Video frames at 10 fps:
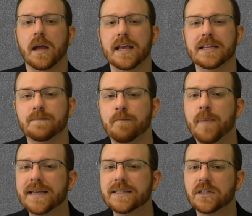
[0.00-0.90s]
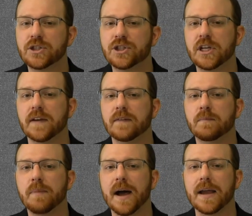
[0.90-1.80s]
is best
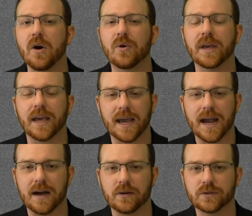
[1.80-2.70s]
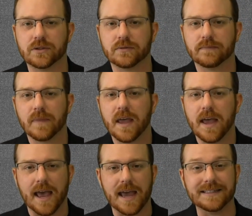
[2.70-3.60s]
achieved by owning a house.
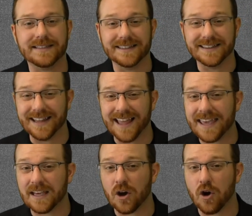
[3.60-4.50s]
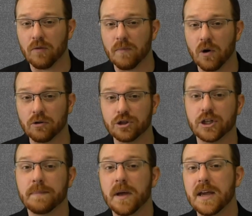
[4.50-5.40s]
And delaying home
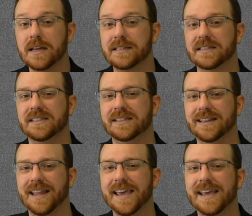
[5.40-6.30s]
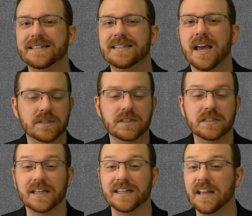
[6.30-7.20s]
ownership delays
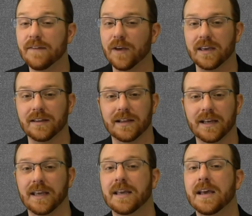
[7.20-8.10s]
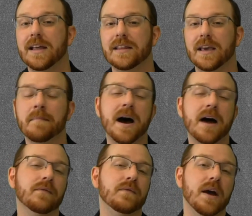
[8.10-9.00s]
significantly the
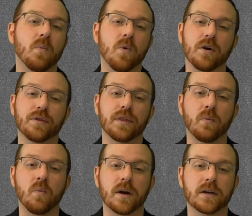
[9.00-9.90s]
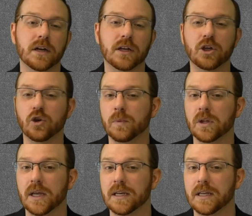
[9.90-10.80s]
amount of net worth that one can
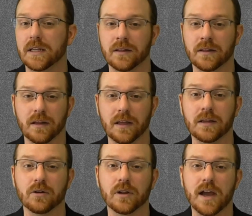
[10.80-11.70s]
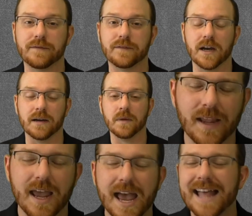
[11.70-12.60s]
accumulate in their lifetime.
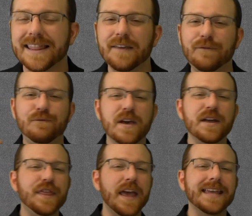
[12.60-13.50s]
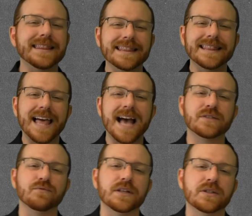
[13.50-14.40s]
The fifth and
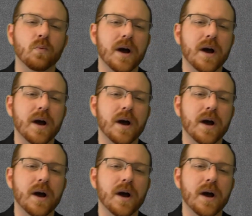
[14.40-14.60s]
last reason